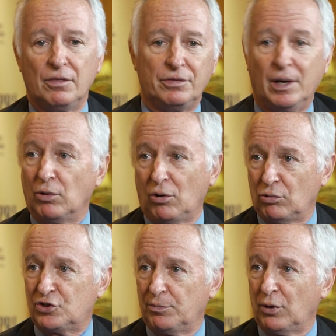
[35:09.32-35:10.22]
they were
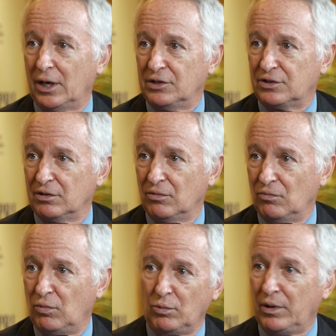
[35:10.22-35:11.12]
always surprised
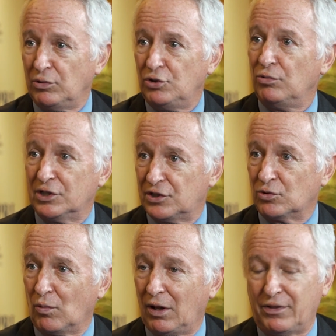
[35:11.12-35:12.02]
when we would do this
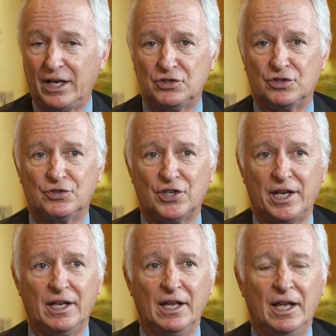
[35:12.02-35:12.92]
as well. That is to
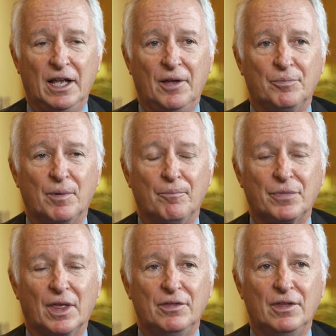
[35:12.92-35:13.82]
say,
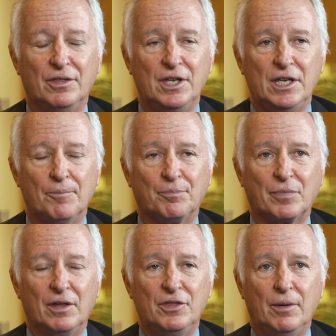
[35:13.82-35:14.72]
the
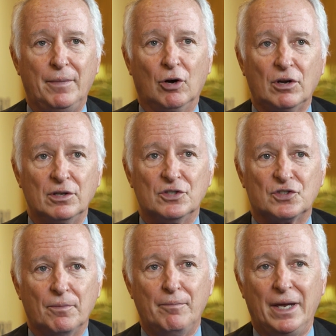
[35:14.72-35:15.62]

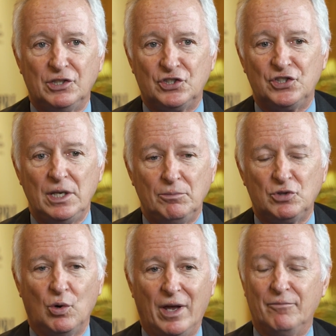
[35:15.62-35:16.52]
Americans may seem
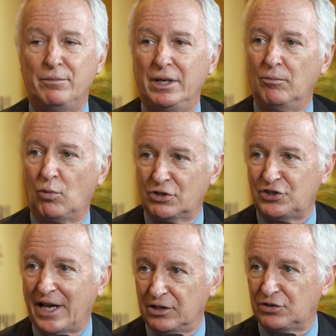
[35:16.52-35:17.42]
to have been more
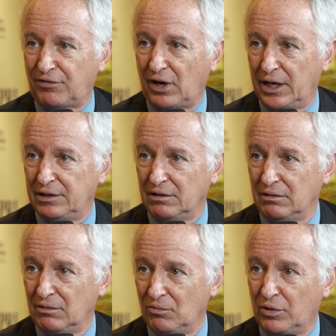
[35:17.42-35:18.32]
satisfied
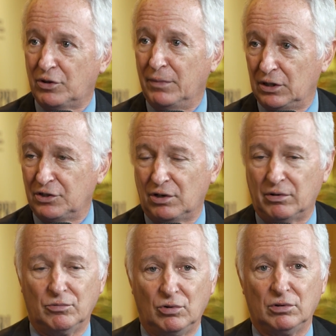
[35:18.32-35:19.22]
with the
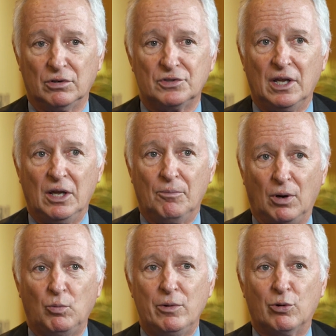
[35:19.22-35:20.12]
military rulers,
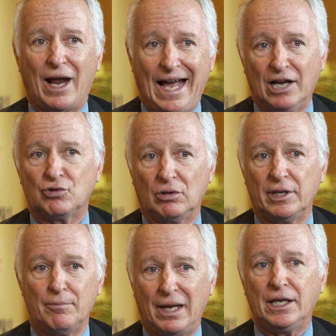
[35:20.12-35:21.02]
but we were
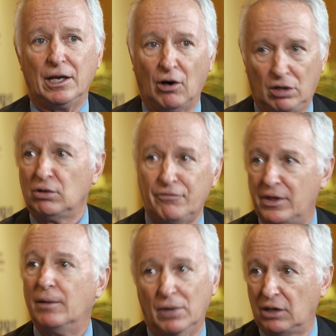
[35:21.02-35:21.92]
actually making all of
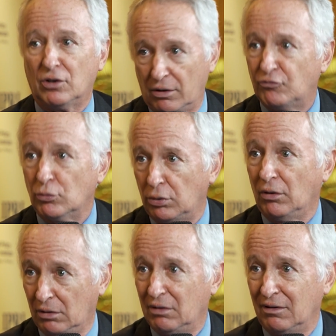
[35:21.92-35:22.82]
them
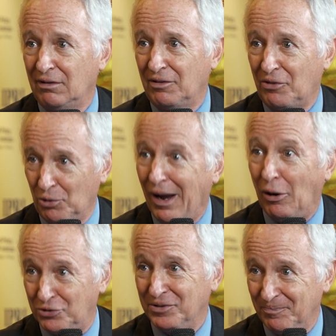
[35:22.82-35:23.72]
uncomfortable
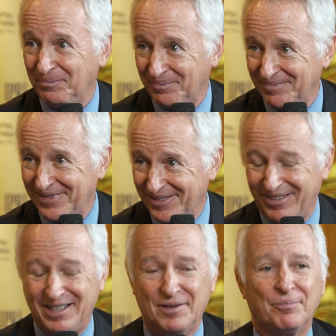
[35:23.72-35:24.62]
throughout,
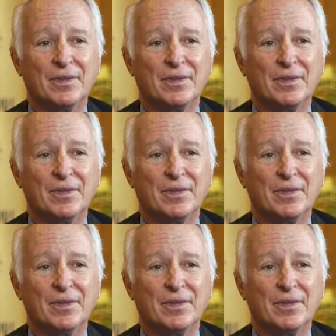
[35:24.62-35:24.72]
right?